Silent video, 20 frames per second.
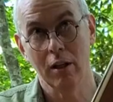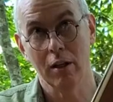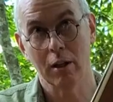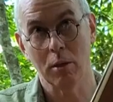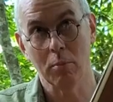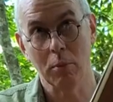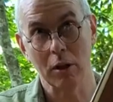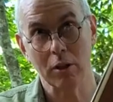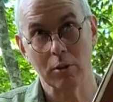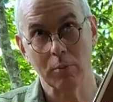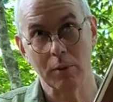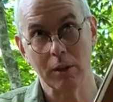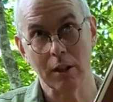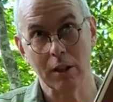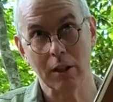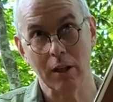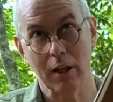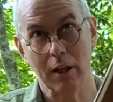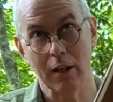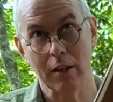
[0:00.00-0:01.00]
the Majjhima
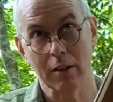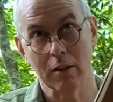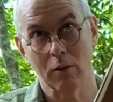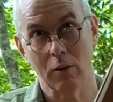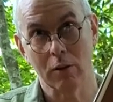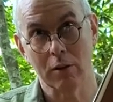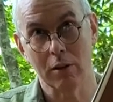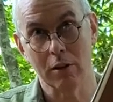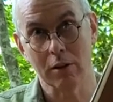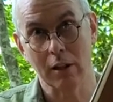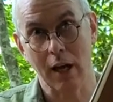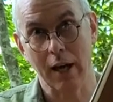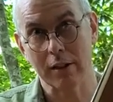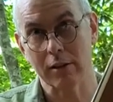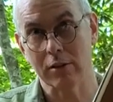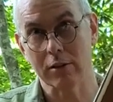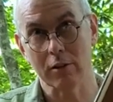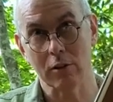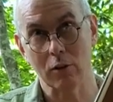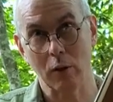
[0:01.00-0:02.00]
Nikaya, which is
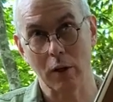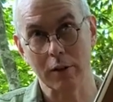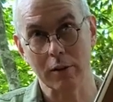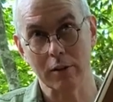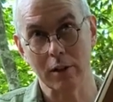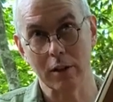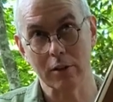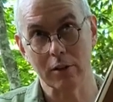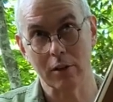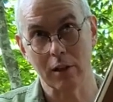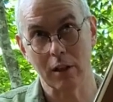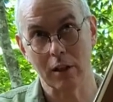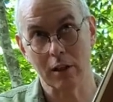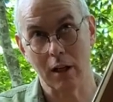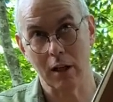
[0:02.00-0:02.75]
excellent translation.